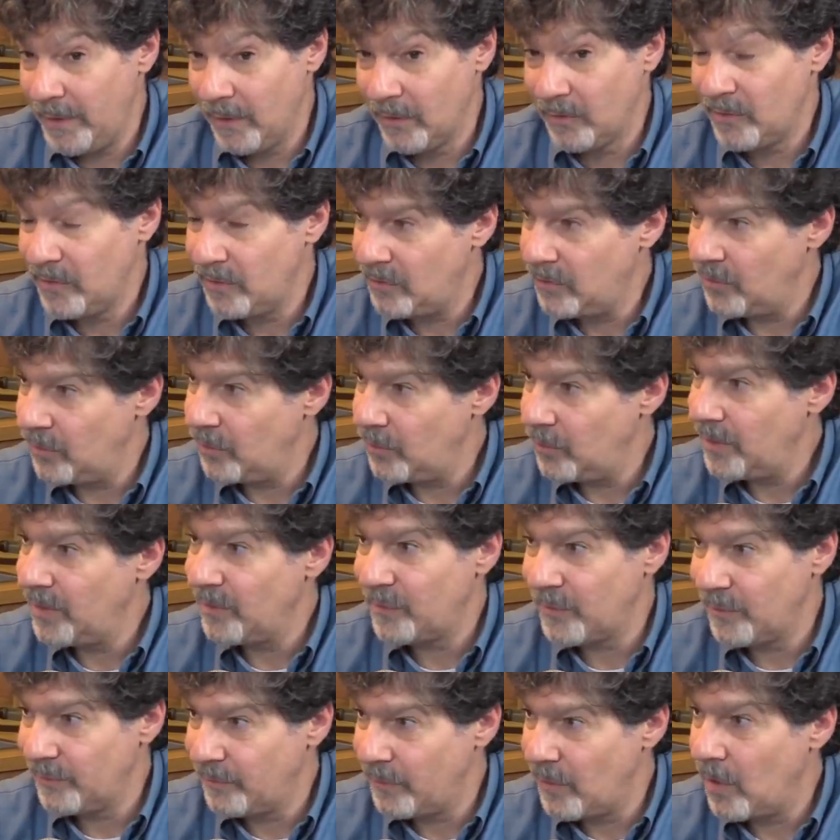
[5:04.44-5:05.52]
to do is
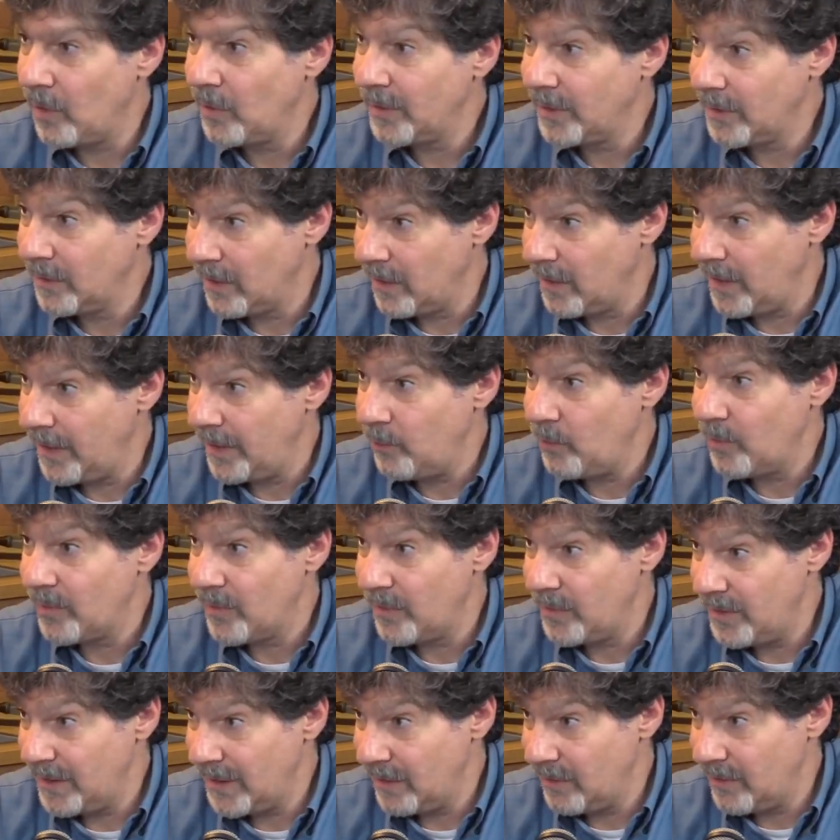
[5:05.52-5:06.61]
to fall in line with a
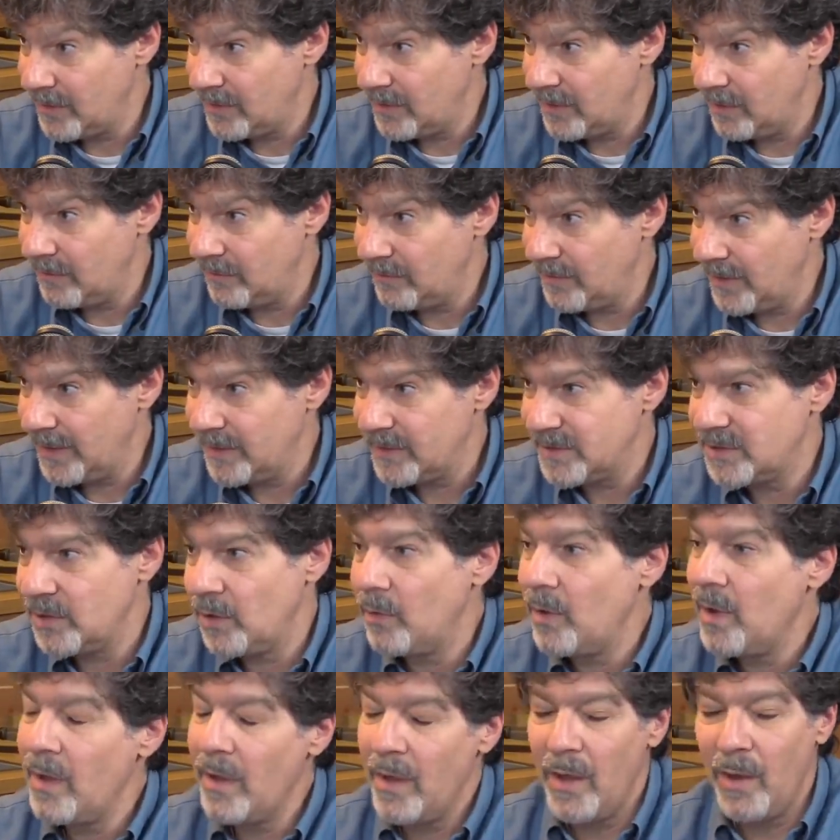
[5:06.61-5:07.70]
narrative. And
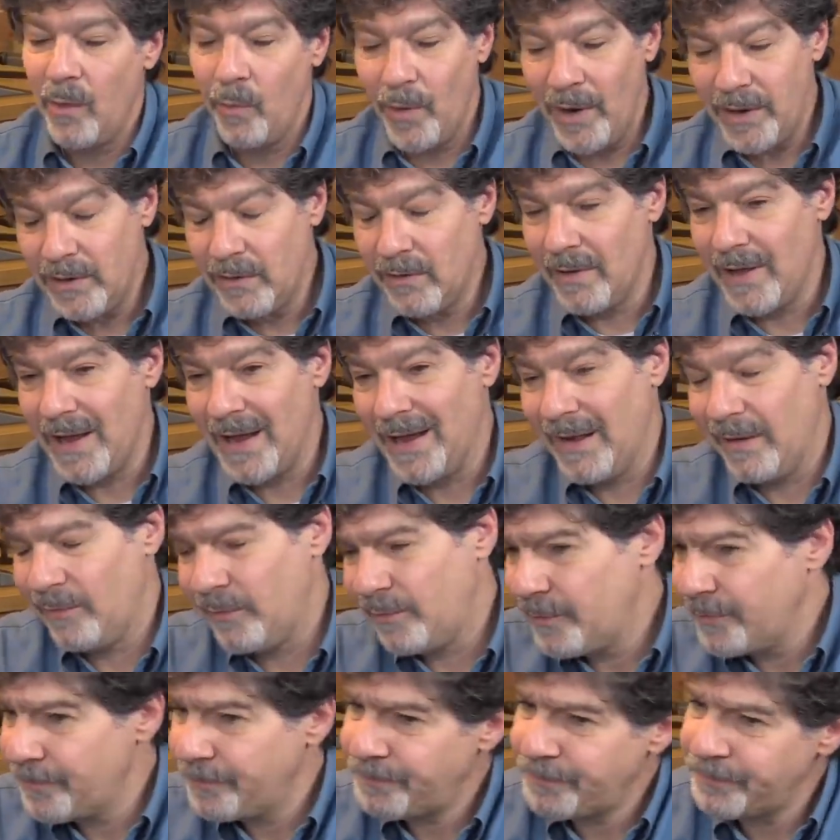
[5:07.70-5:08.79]
so when you
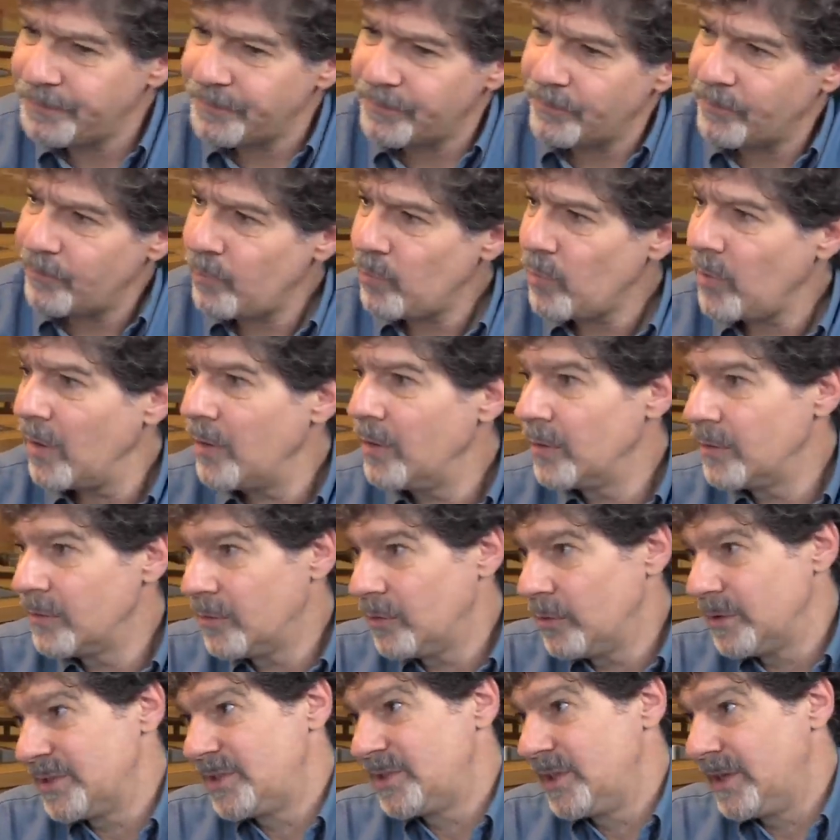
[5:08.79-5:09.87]
have
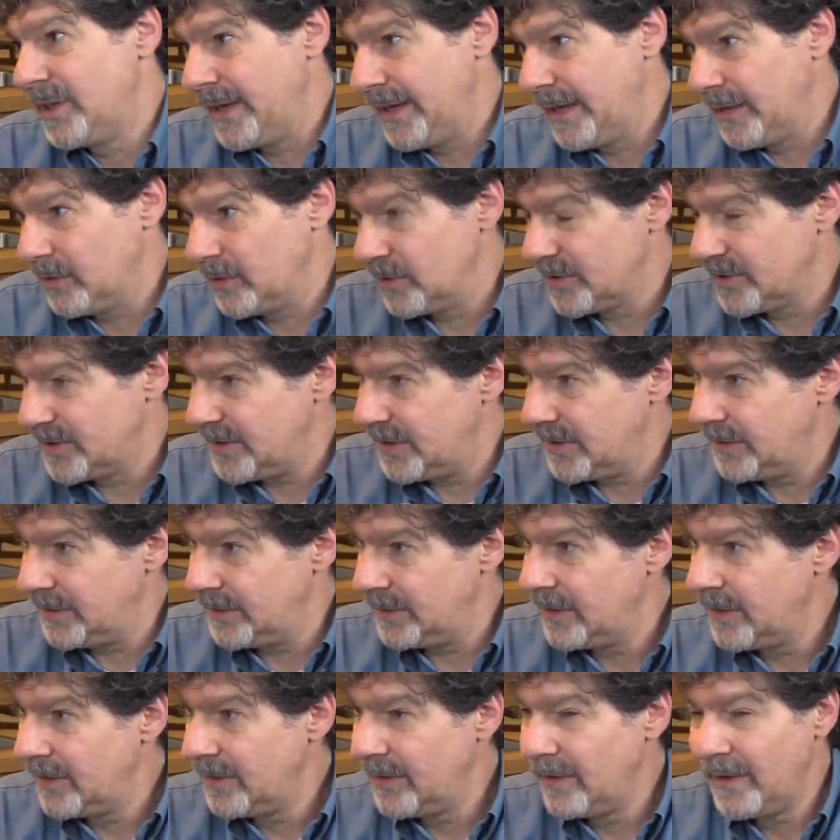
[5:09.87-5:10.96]
Christian
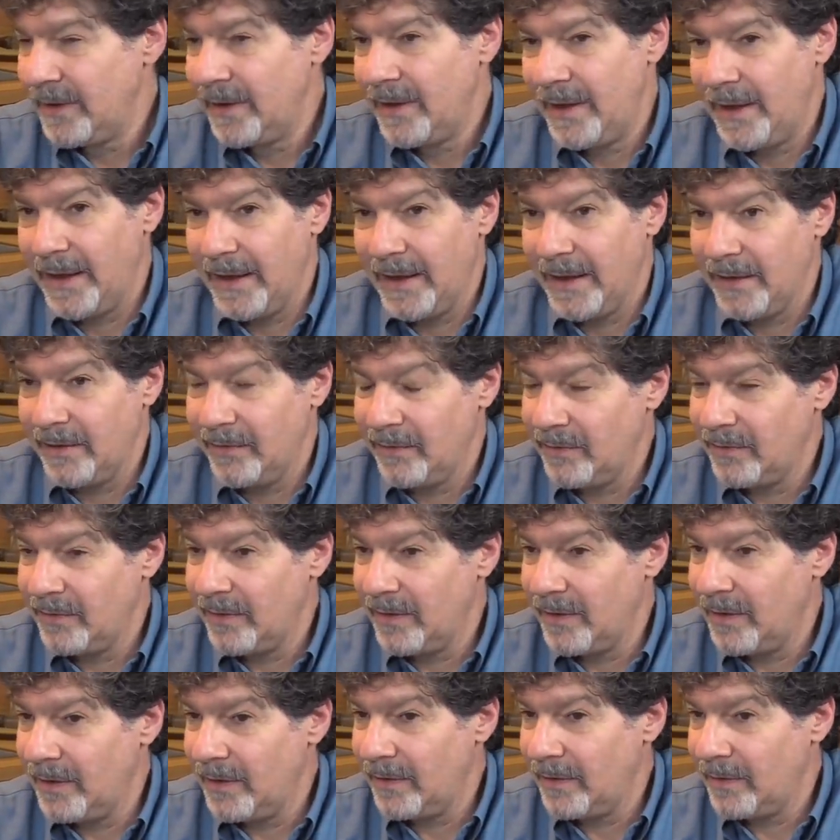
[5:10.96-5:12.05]
Anderson and
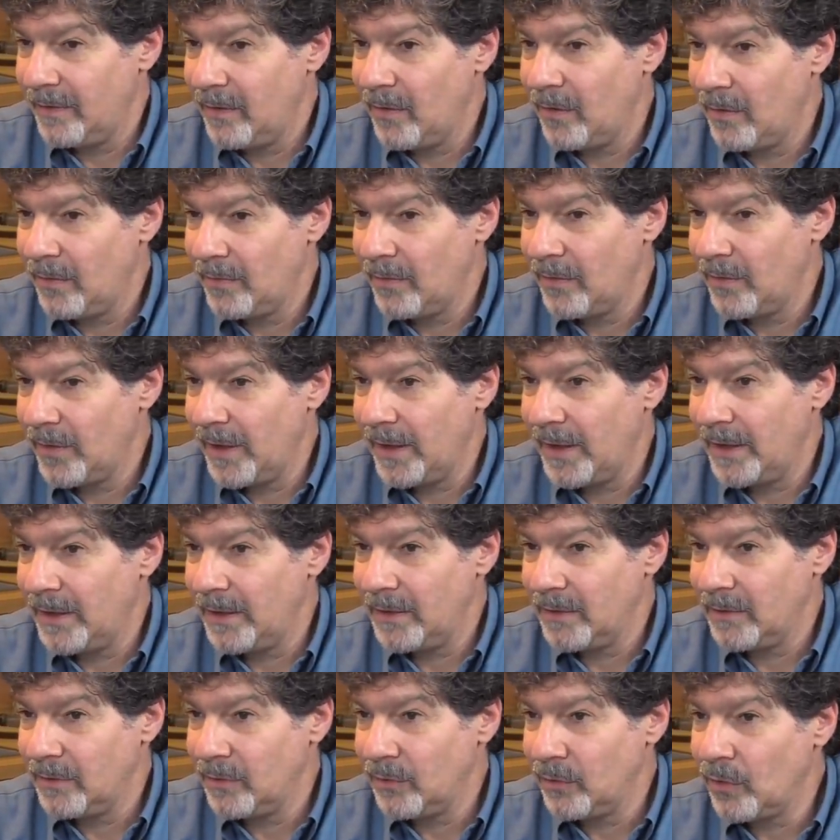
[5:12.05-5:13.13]

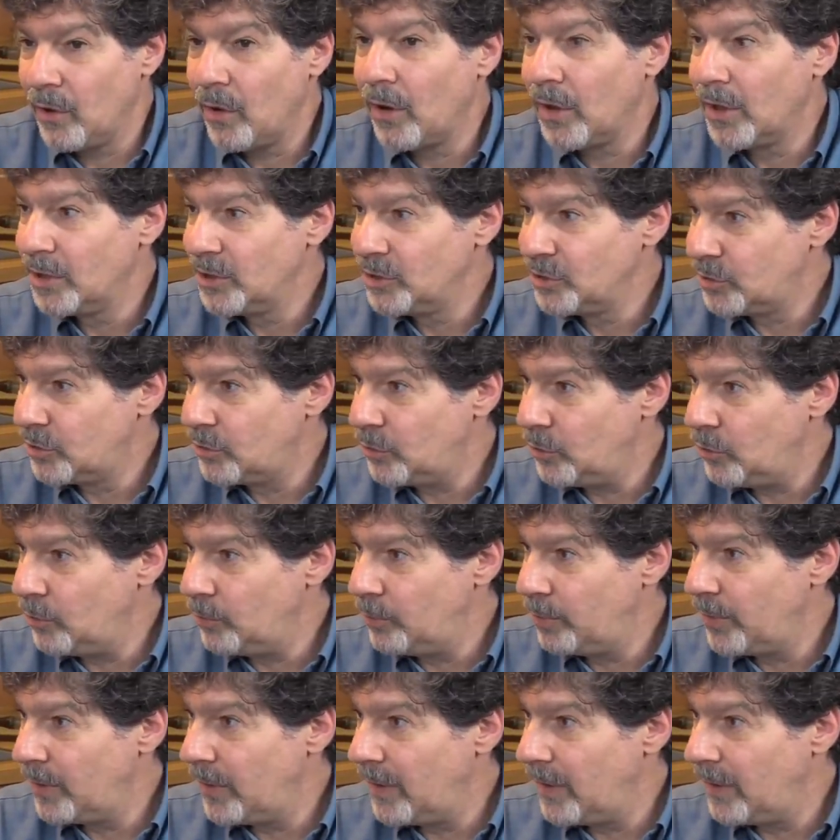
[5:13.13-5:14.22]
a large
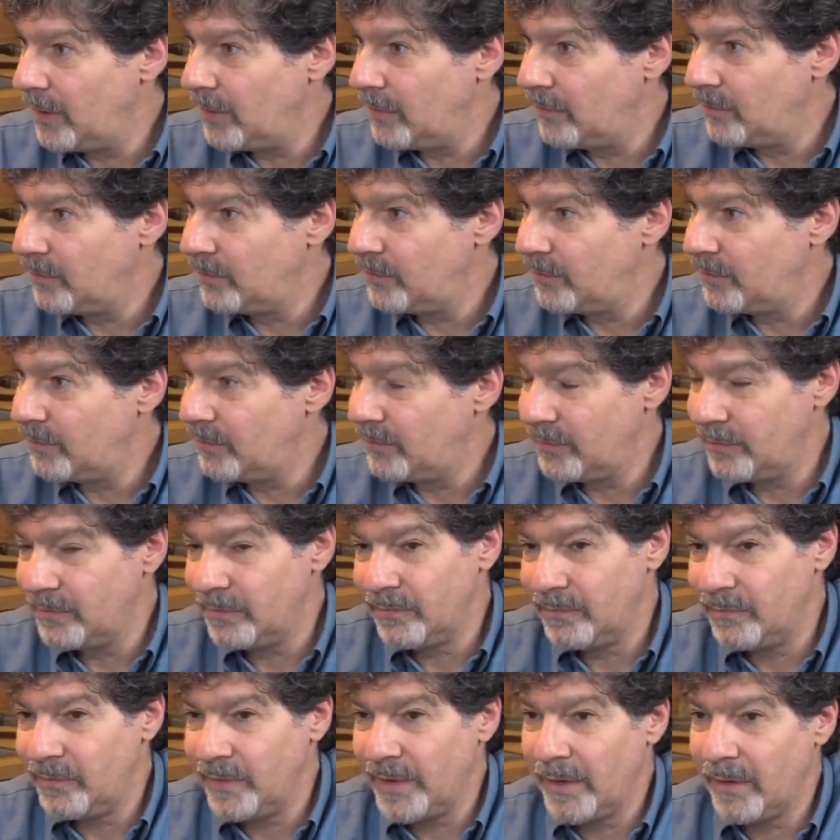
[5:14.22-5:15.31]
group of
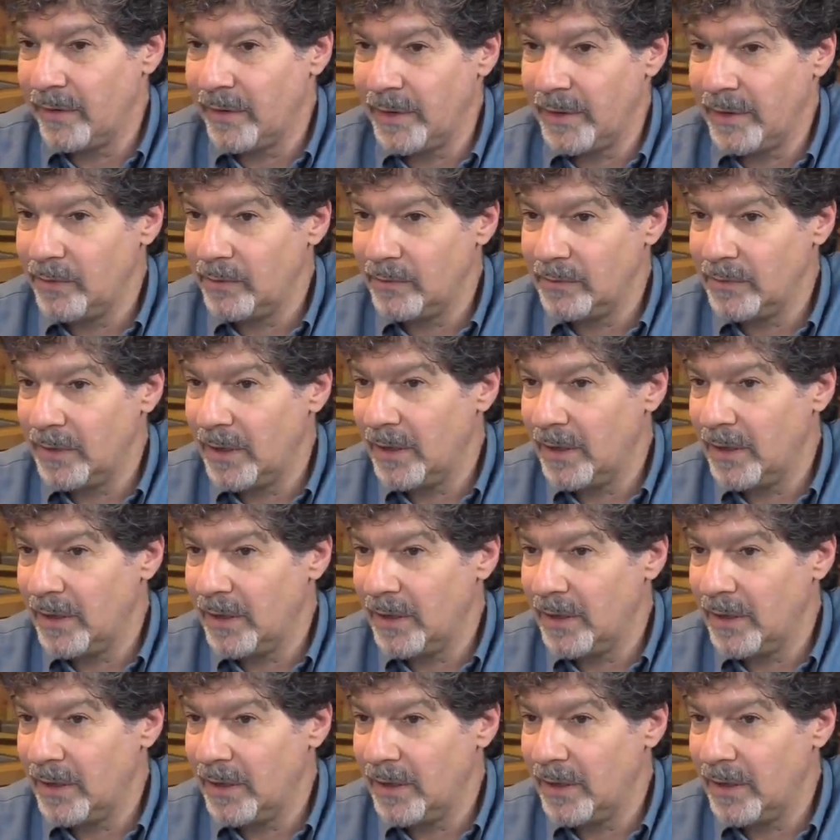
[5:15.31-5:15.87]
very